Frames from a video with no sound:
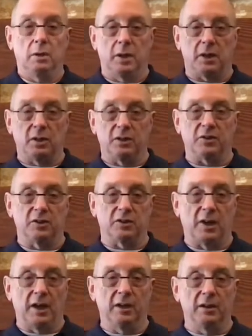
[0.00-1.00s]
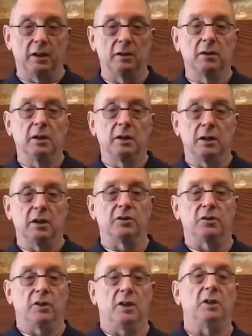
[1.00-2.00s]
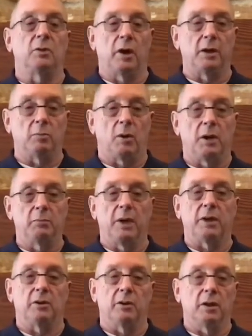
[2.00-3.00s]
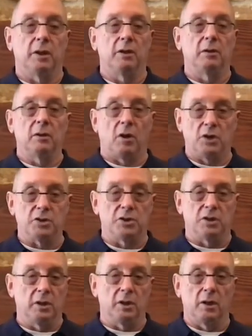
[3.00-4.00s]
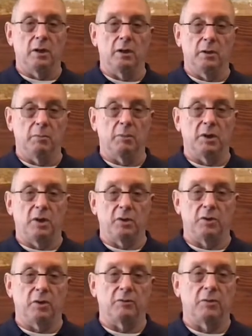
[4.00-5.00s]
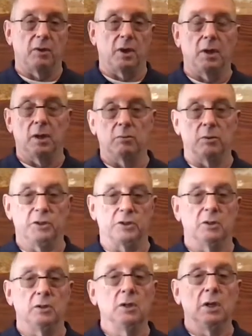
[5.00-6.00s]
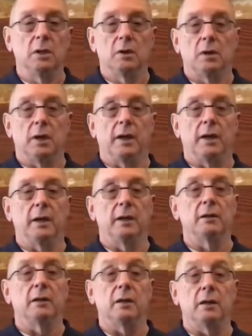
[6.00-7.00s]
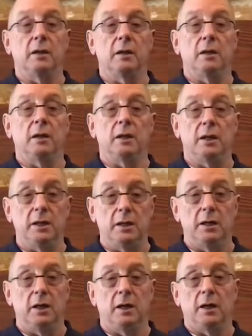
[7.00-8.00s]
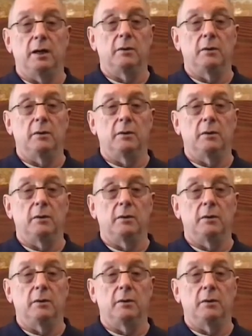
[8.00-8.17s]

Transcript: Nicolas Catena is the great winemaker in Argentina, in the Mendoza region, and he